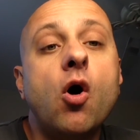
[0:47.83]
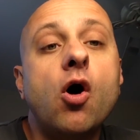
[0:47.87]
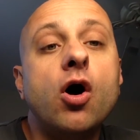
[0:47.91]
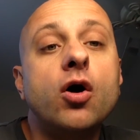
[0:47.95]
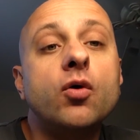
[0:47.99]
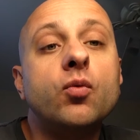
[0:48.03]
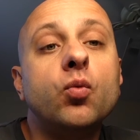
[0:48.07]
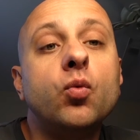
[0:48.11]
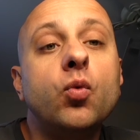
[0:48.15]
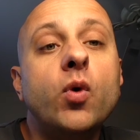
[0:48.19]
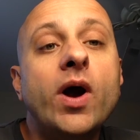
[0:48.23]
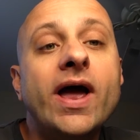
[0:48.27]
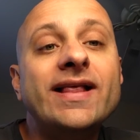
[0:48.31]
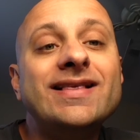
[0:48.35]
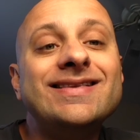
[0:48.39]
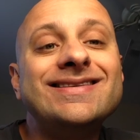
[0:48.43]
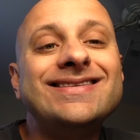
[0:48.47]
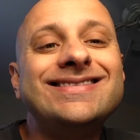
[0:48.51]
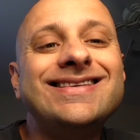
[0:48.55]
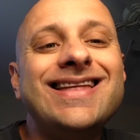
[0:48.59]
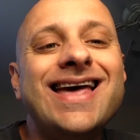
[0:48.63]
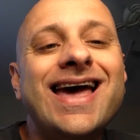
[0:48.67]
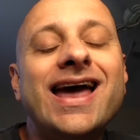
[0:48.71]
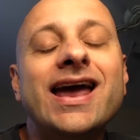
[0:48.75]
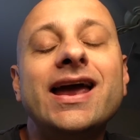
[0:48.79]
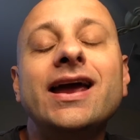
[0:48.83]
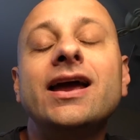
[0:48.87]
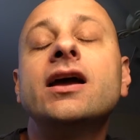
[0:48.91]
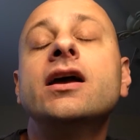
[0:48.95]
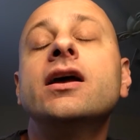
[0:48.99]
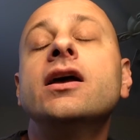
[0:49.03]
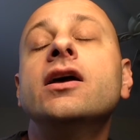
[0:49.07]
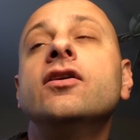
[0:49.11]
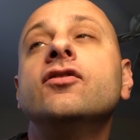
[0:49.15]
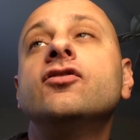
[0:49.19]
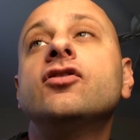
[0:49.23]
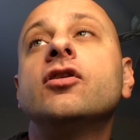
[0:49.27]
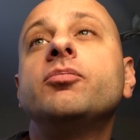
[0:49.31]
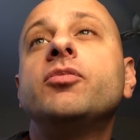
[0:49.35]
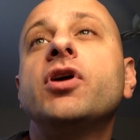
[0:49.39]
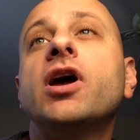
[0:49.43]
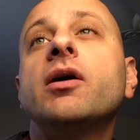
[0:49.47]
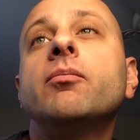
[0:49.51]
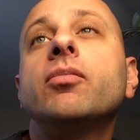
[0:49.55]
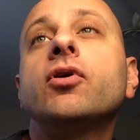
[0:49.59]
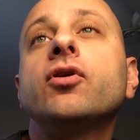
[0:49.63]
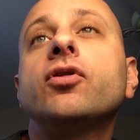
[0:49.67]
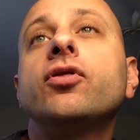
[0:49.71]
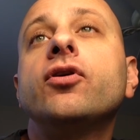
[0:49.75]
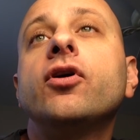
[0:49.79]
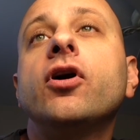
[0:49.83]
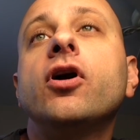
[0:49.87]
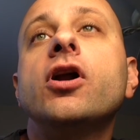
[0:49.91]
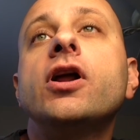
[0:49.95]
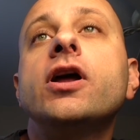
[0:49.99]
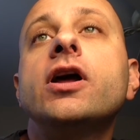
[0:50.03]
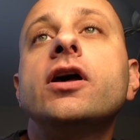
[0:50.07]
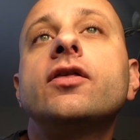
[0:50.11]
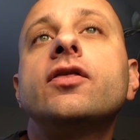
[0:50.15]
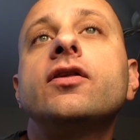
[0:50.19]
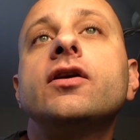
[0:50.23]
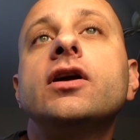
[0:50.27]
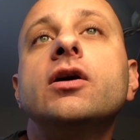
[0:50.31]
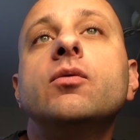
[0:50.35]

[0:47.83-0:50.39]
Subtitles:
on Wednesday, September 30th.